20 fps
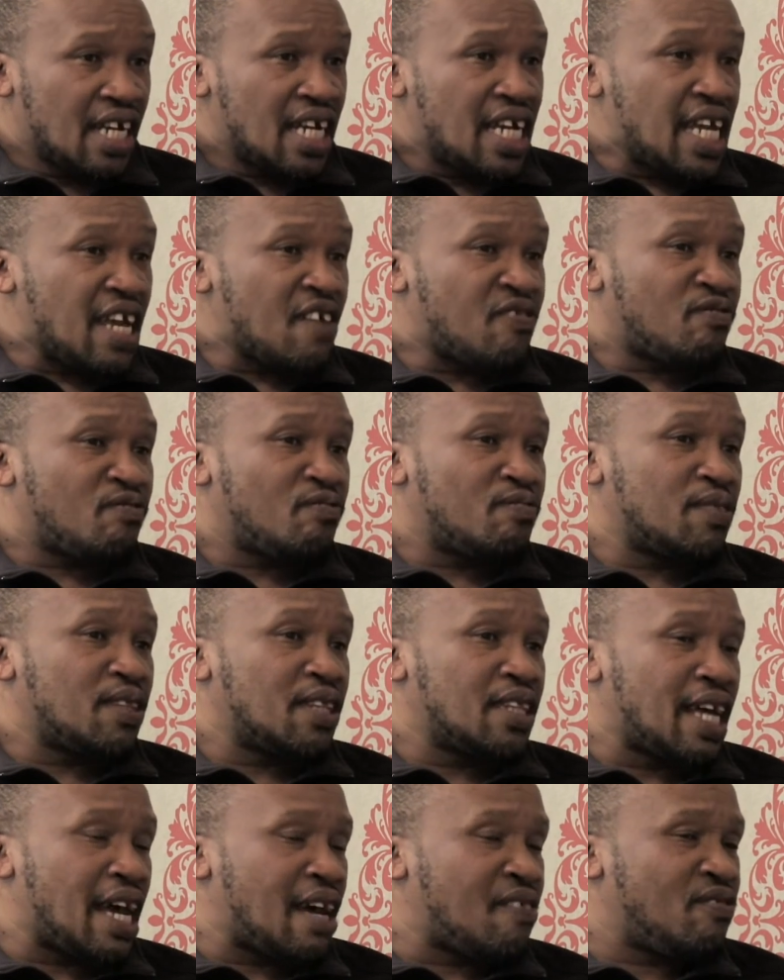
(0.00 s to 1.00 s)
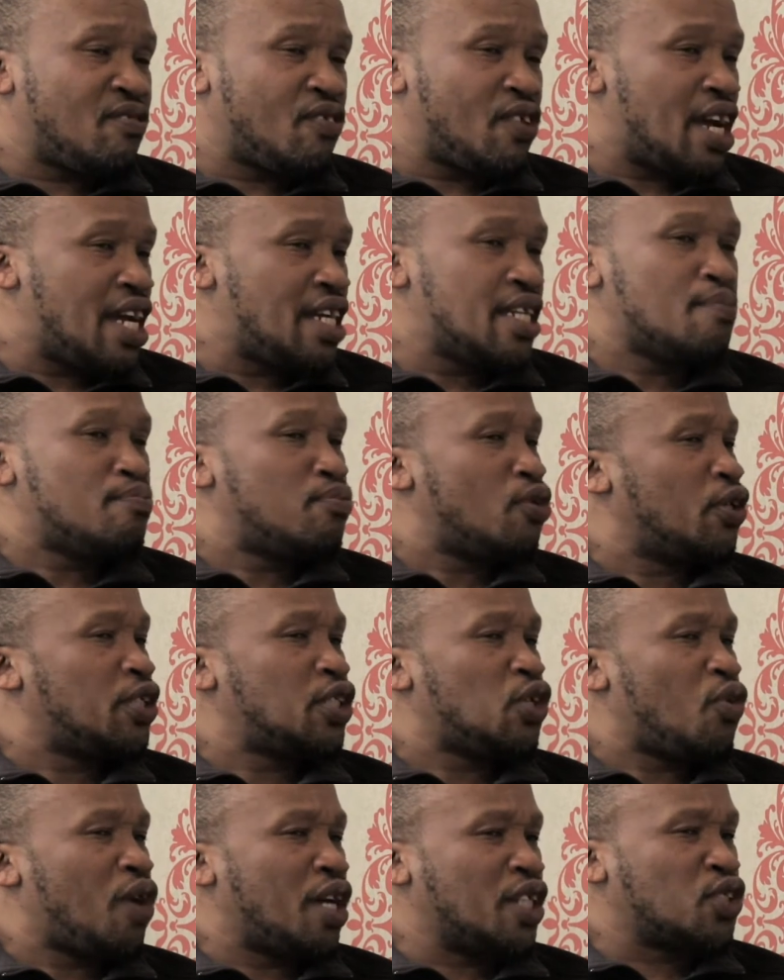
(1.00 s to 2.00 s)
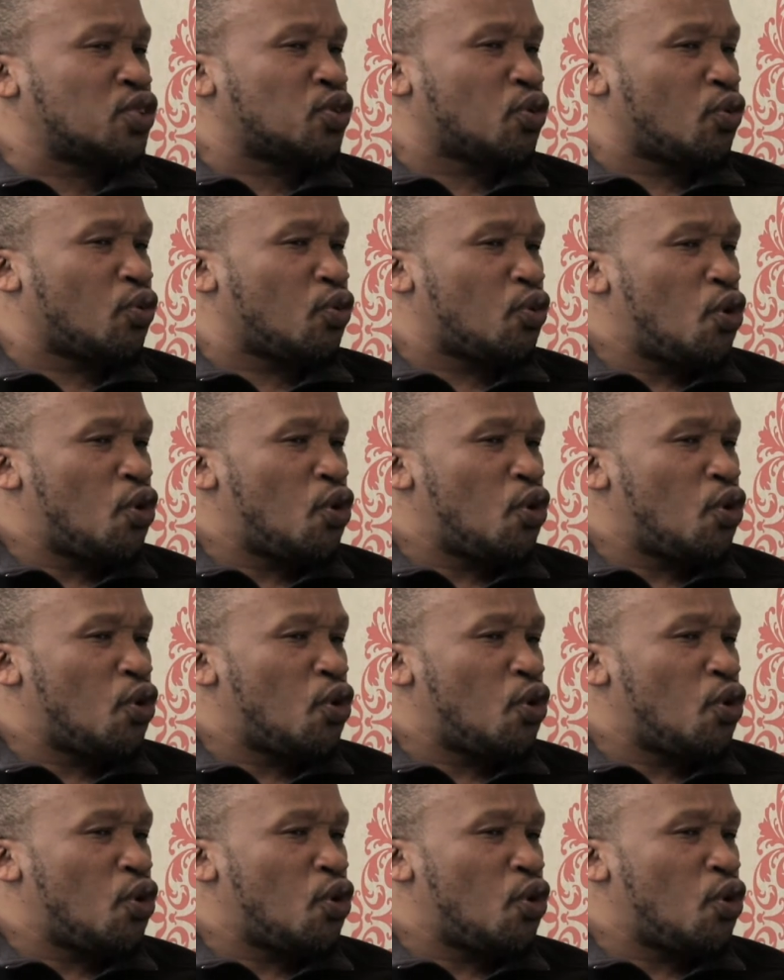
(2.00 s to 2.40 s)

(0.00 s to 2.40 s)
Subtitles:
If therefore anybody want to